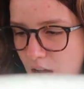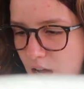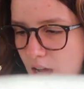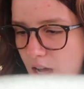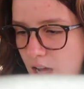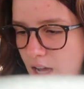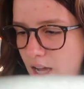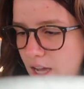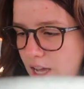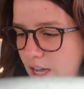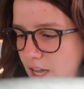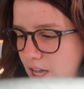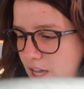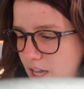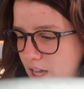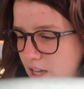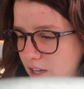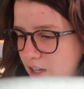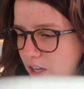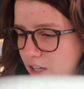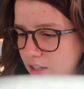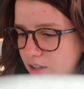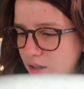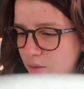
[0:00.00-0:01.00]
I
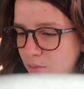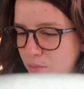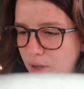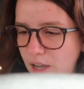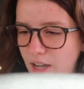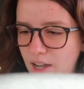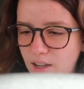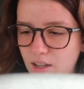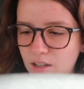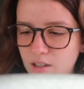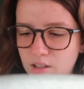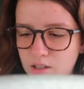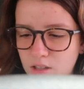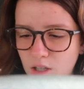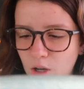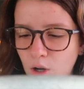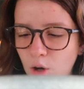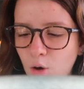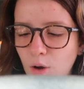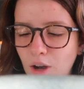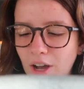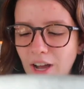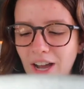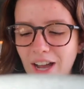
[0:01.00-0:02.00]
got them back.
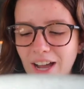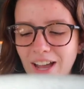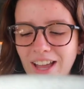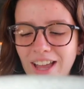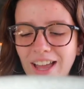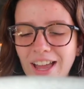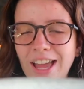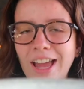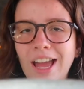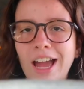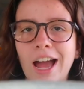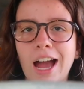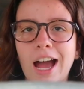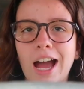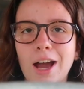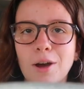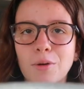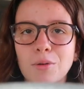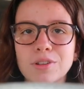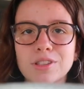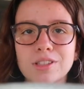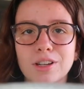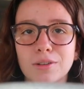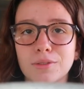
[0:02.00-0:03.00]
So I
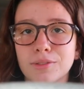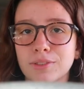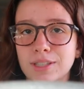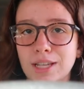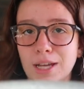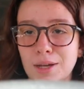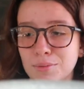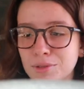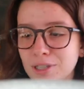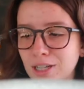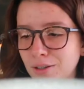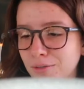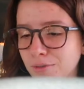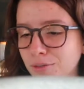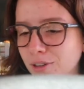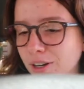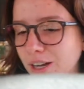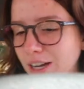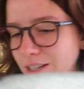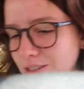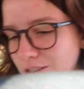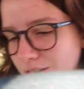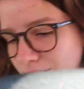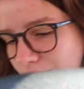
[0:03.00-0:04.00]
was off Snapchat for
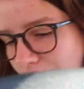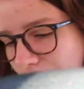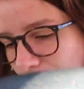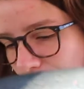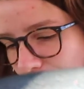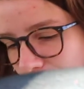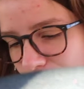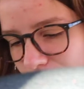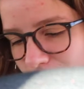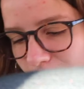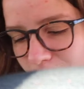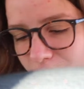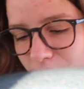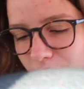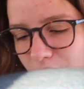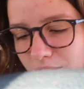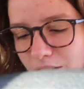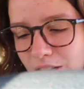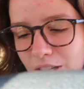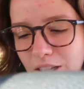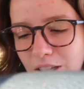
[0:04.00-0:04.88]
18 hours and